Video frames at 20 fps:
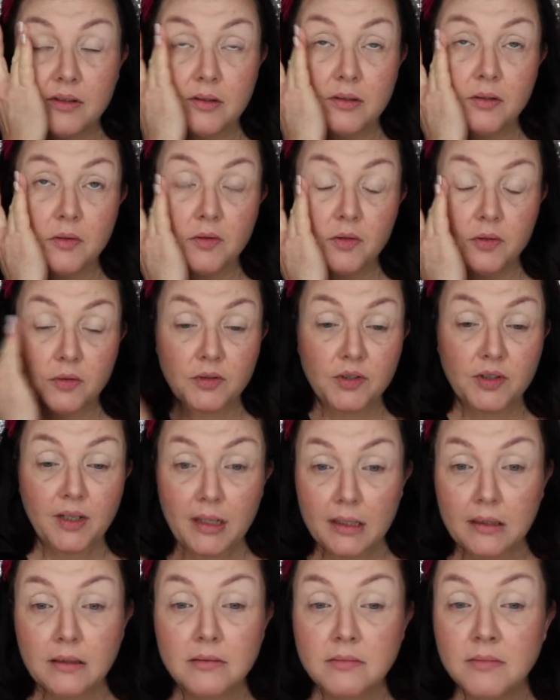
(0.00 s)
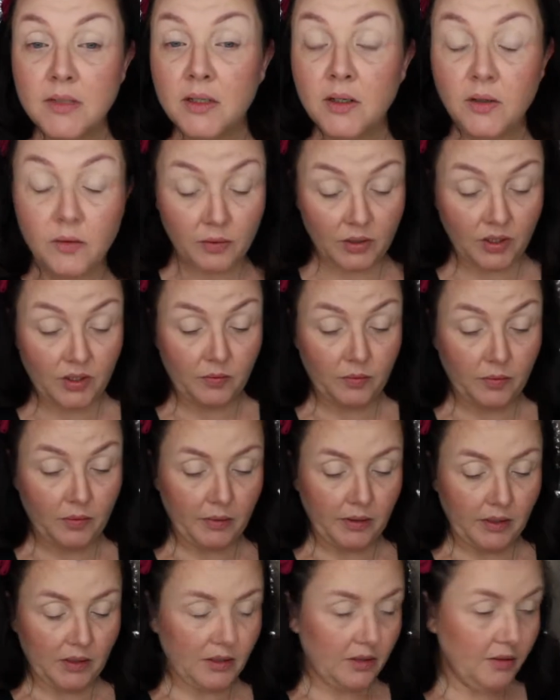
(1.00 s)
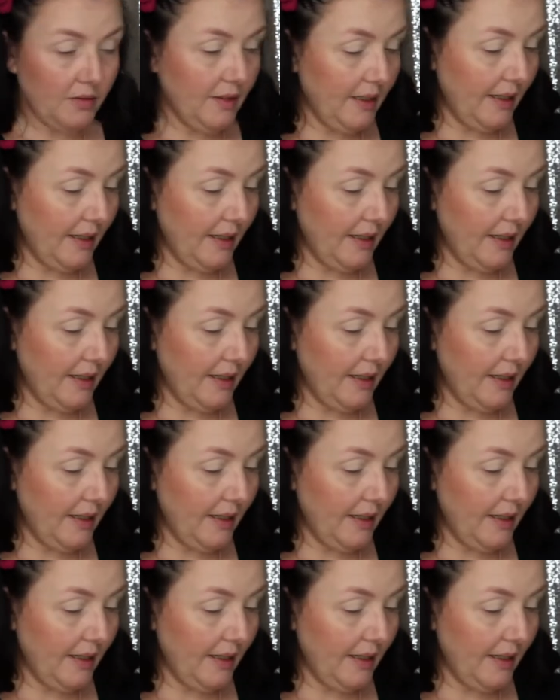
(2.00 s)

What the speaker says: a neutral shade, which is what we're going to do